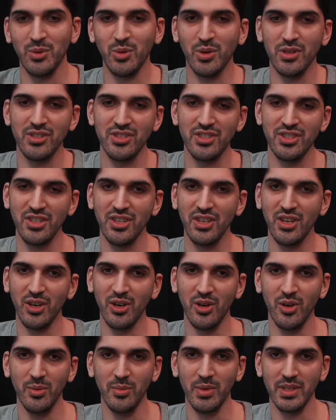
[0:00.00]
wants to
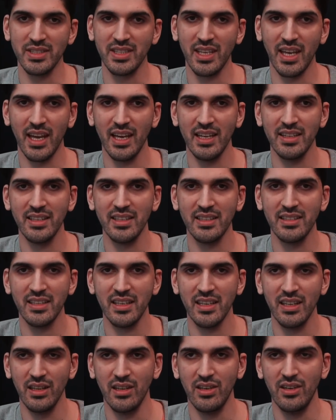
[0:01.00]
know, but can they
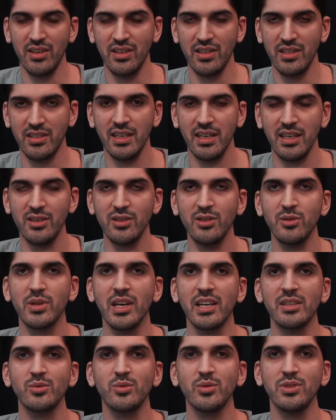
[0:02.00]
tell her? I don't know
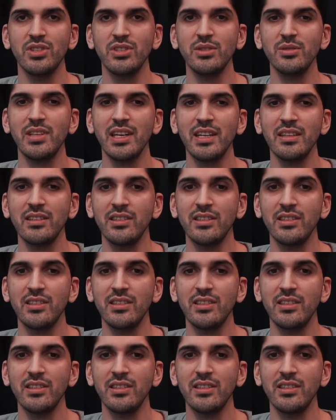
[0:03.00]
guys, would you tell